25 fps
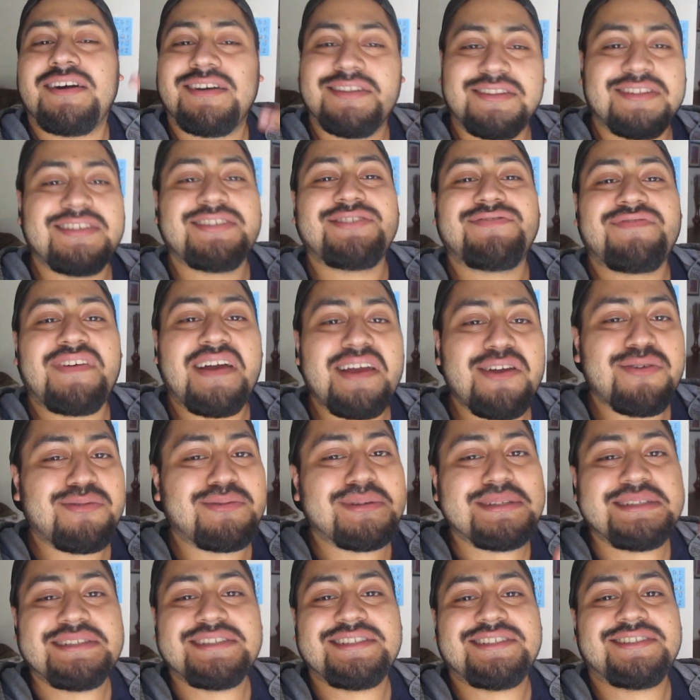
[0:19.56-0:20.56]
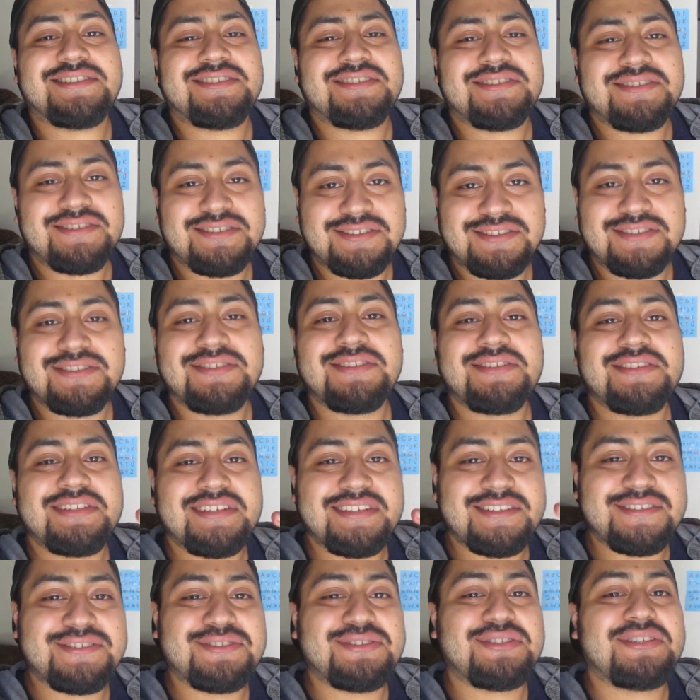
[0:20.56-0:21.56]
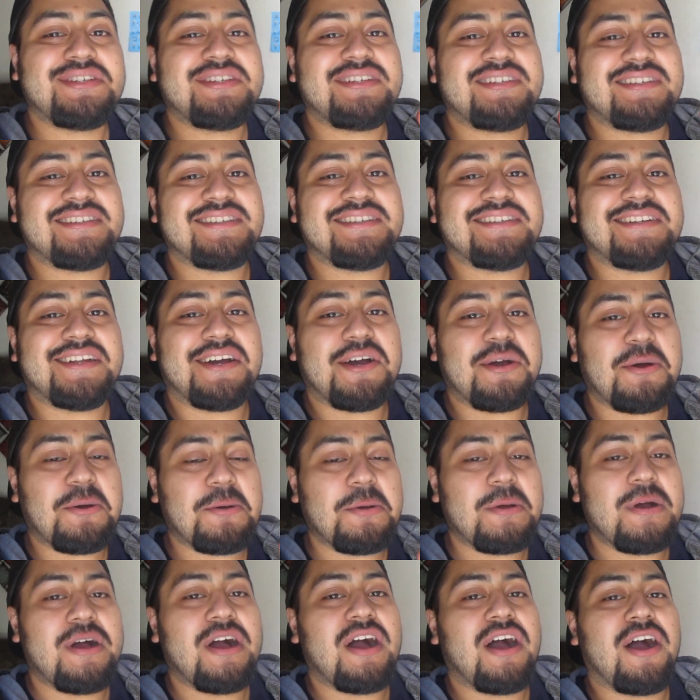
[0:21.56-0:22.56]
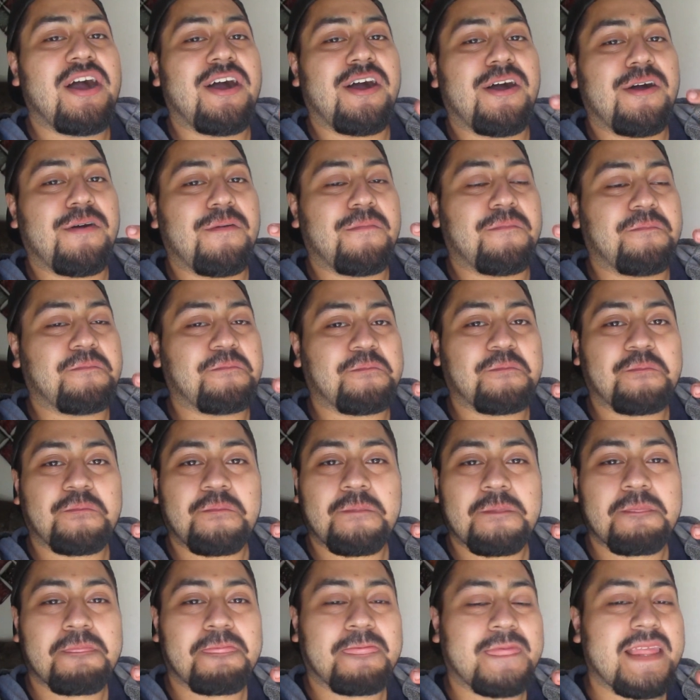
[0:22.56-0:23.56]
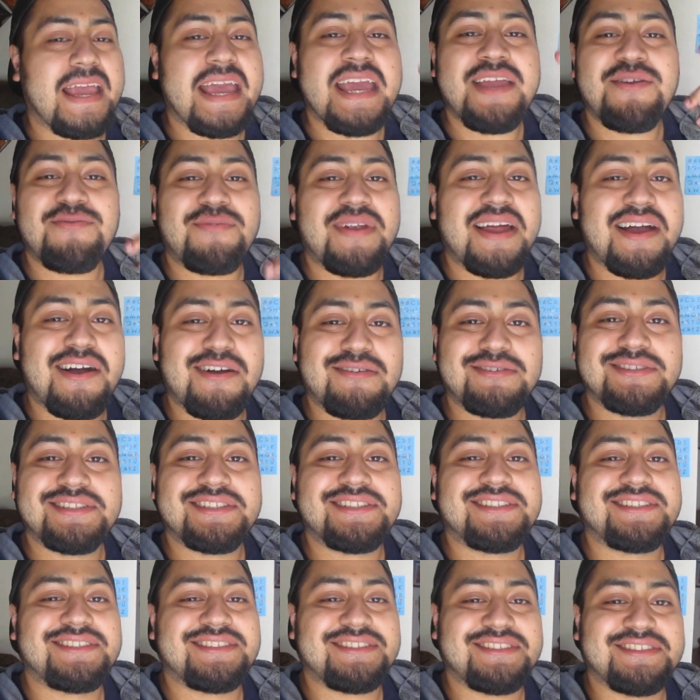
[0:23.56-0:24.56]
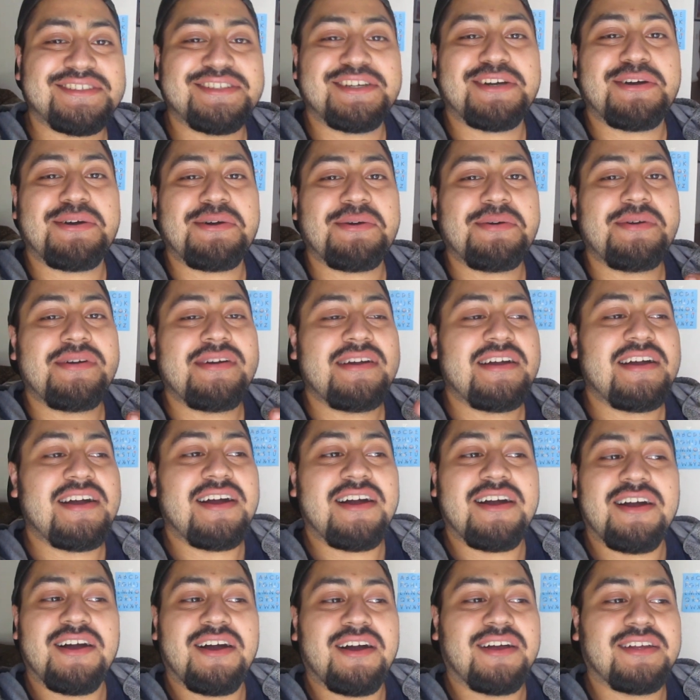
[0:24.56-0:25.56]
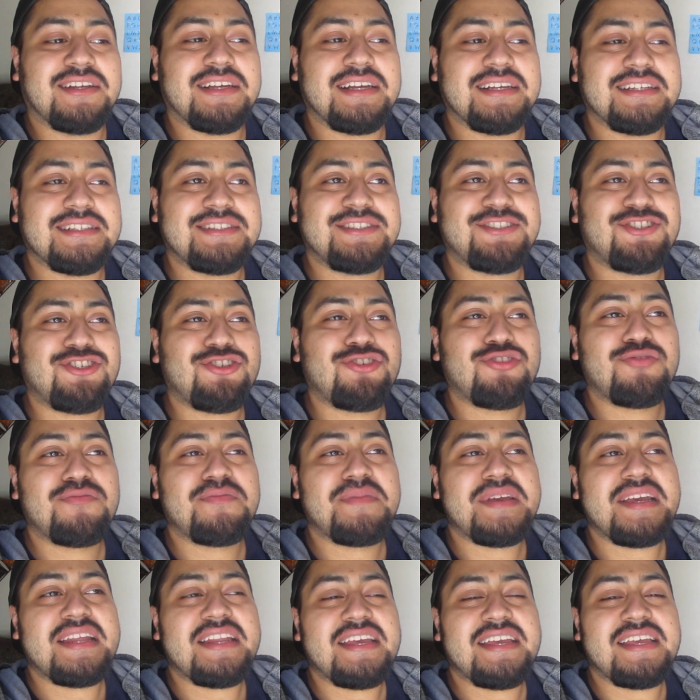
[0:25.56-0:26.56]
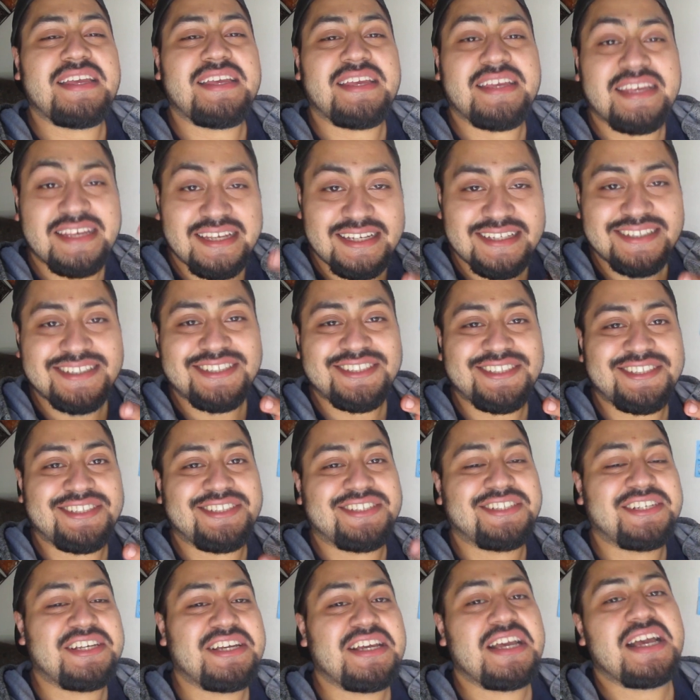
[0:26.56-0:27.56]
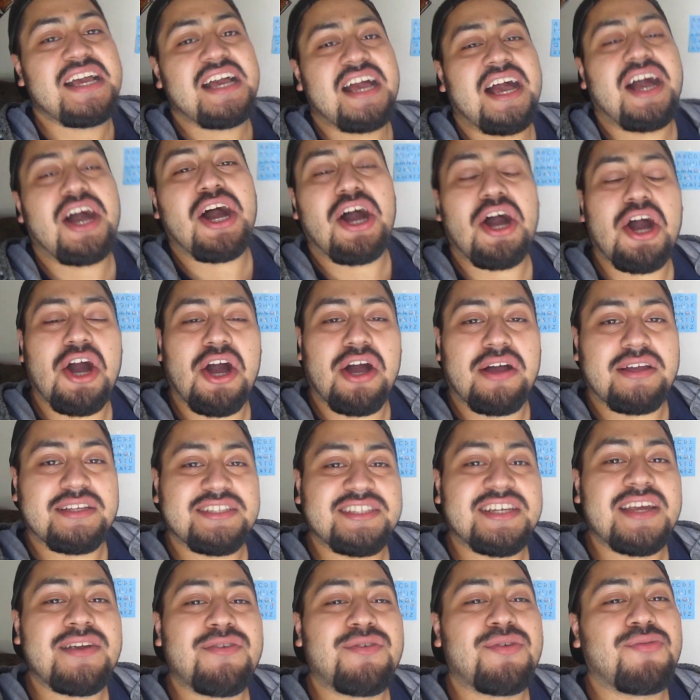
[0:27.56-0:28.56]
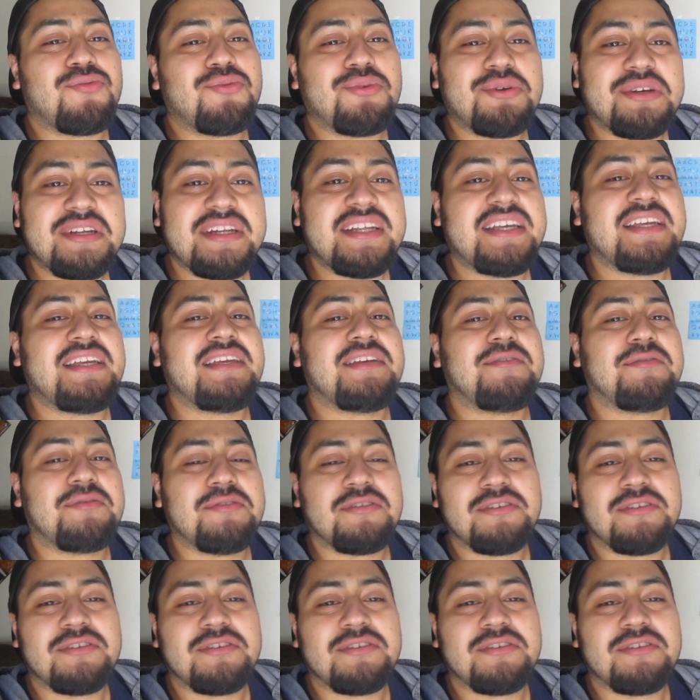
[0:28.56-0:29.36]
This fight was... It was good, you know. 8 rounds, you know. 2 minutes each. Tyron Willie...